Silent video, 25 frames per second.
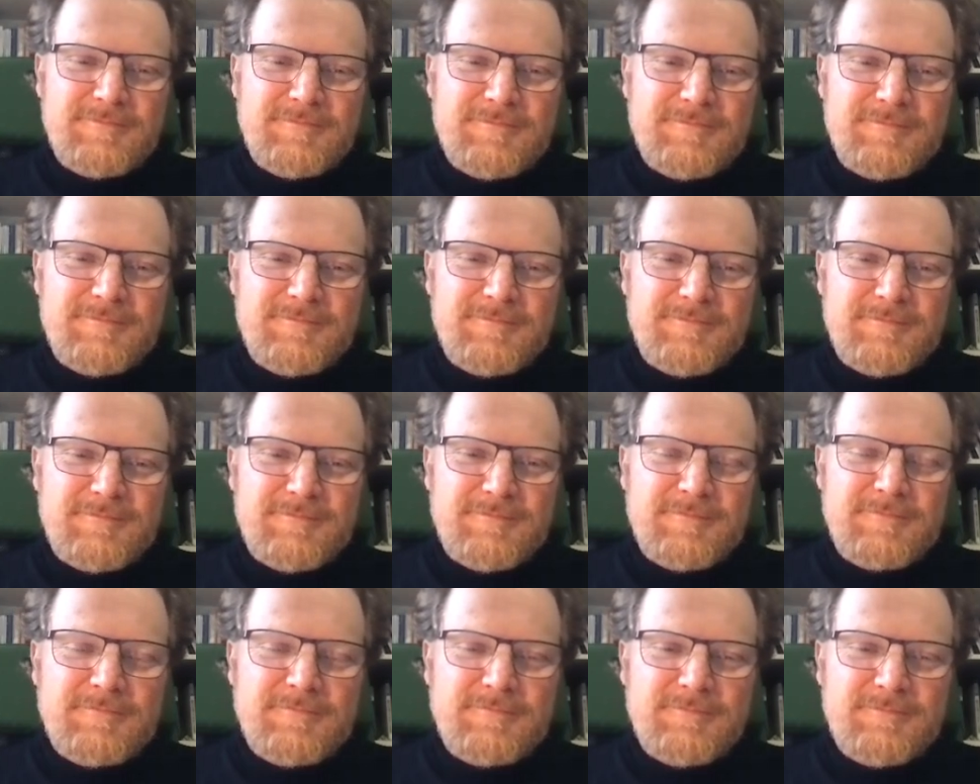
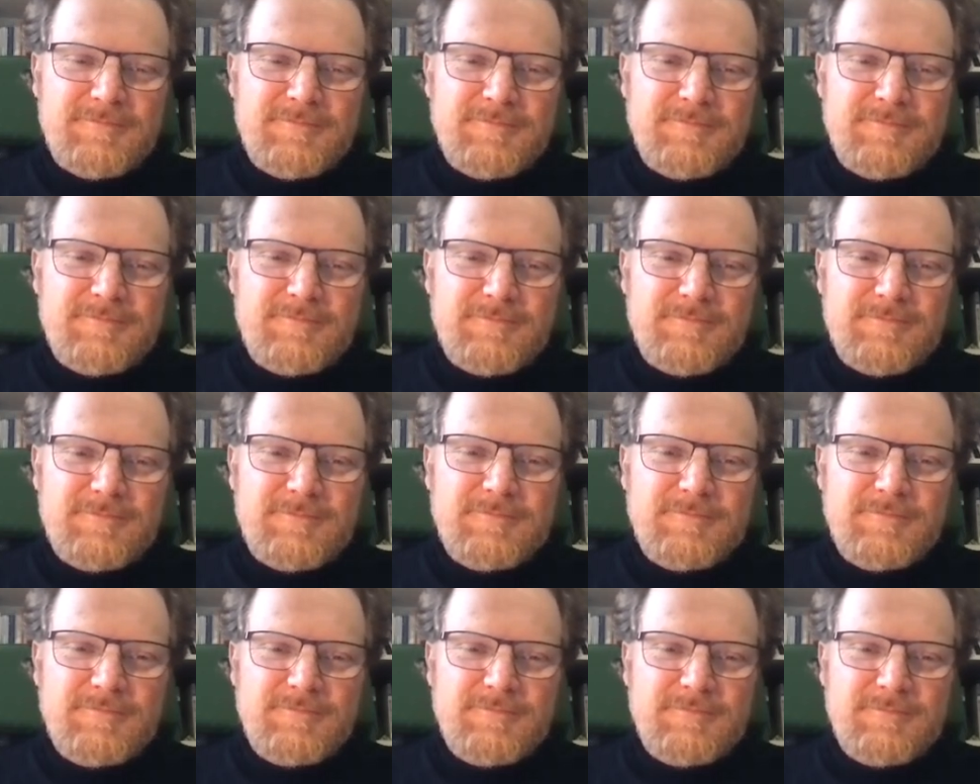
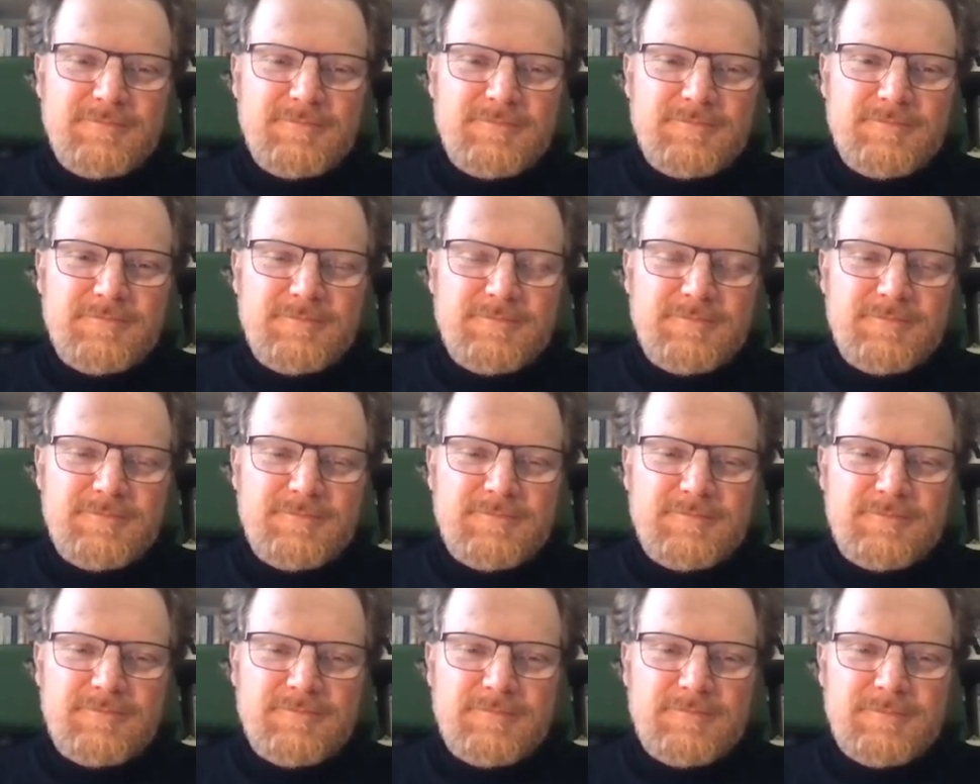
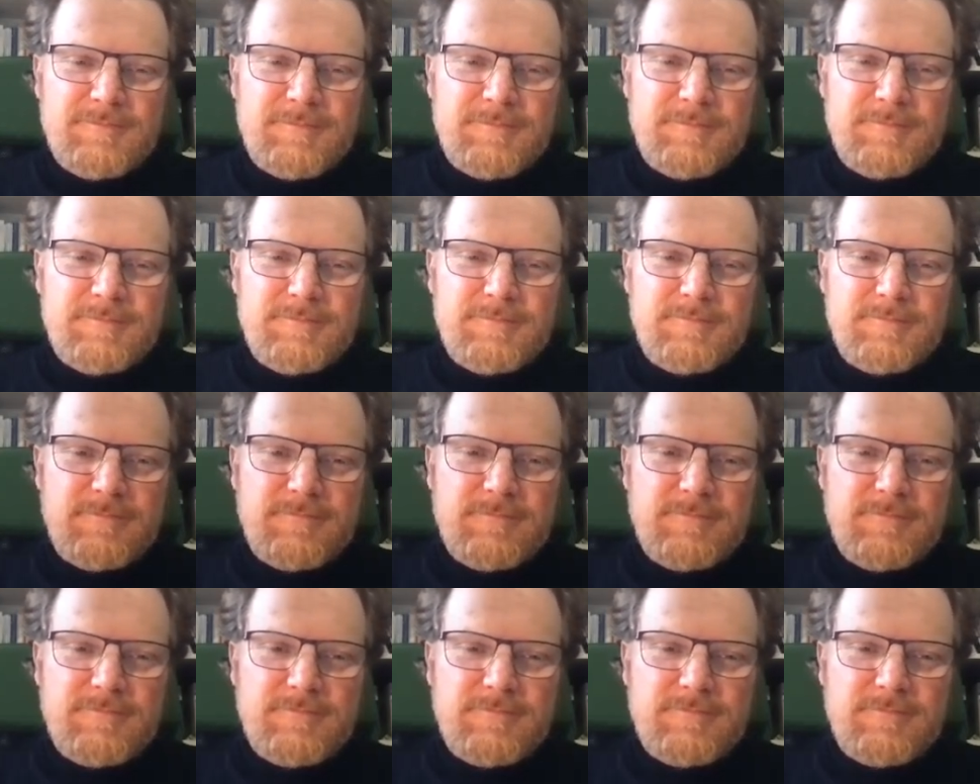
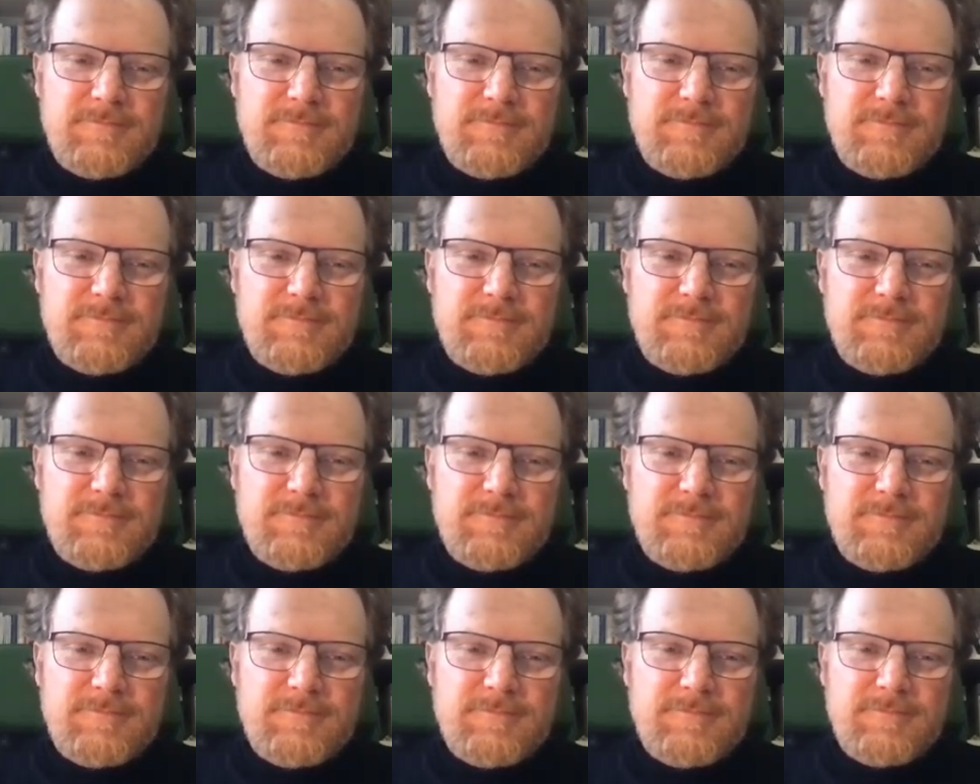
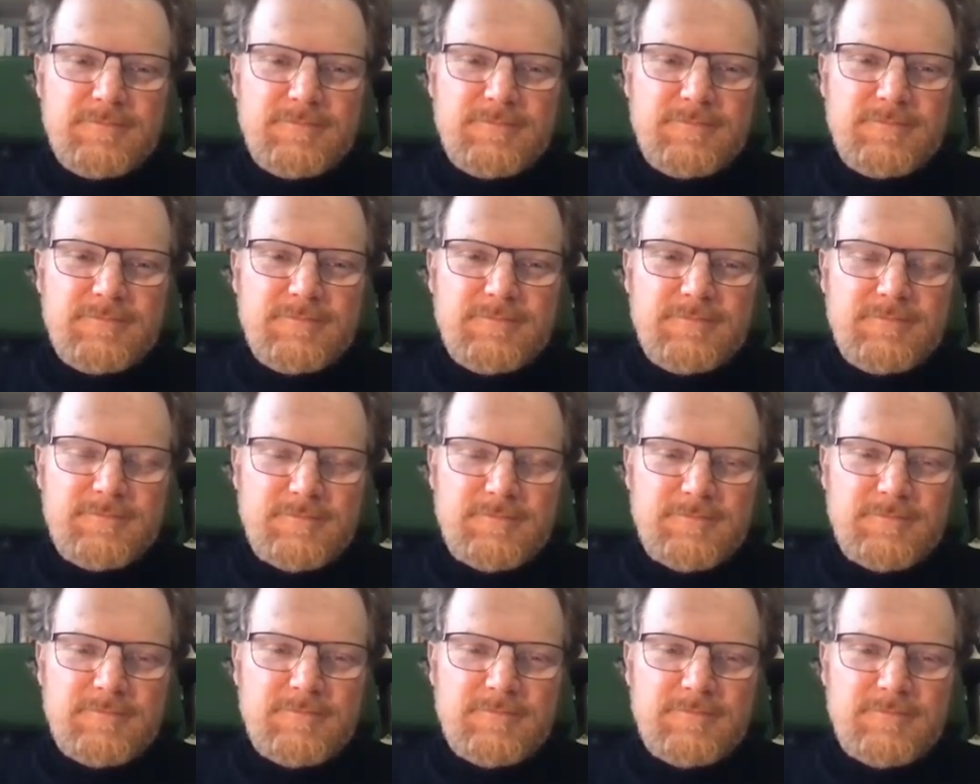
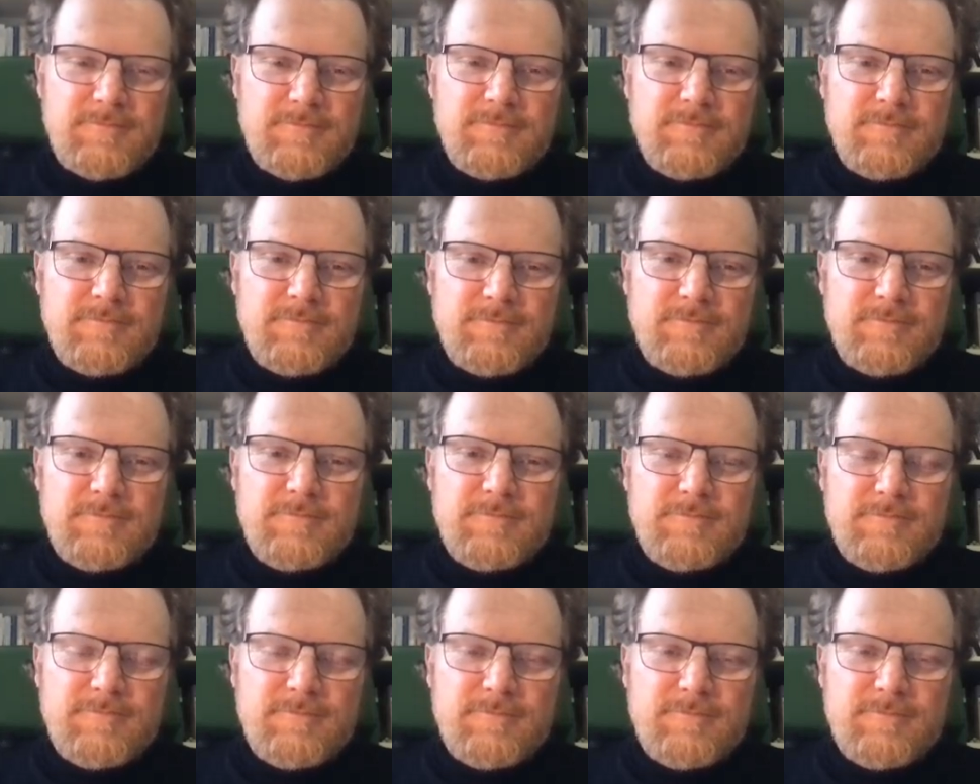
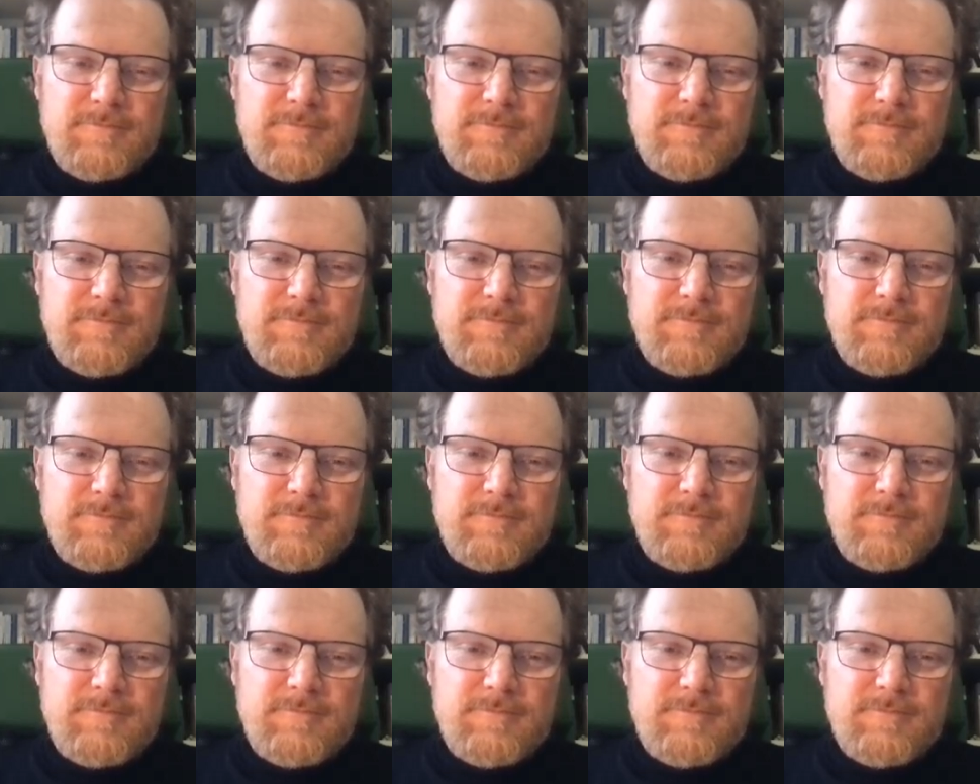
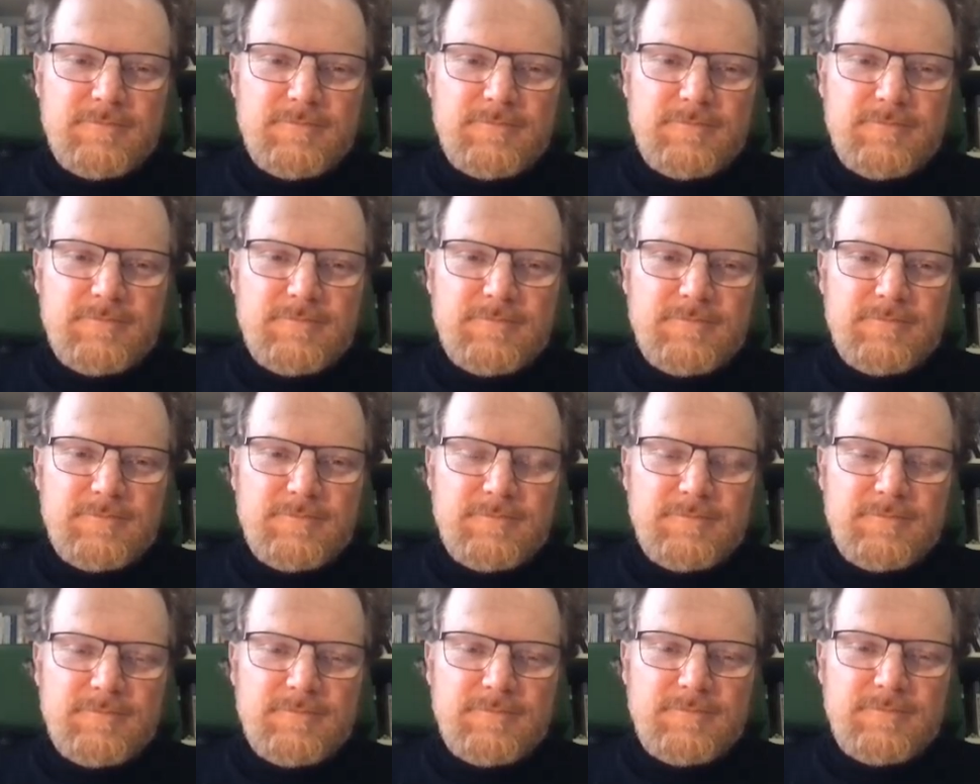
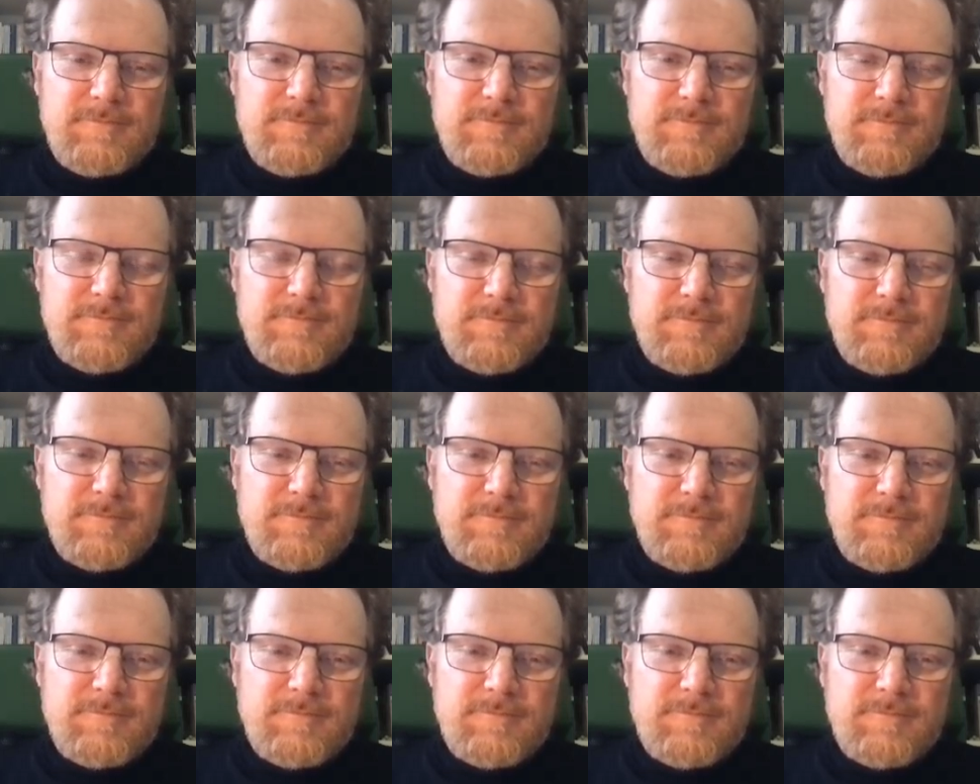This person isn't speaking.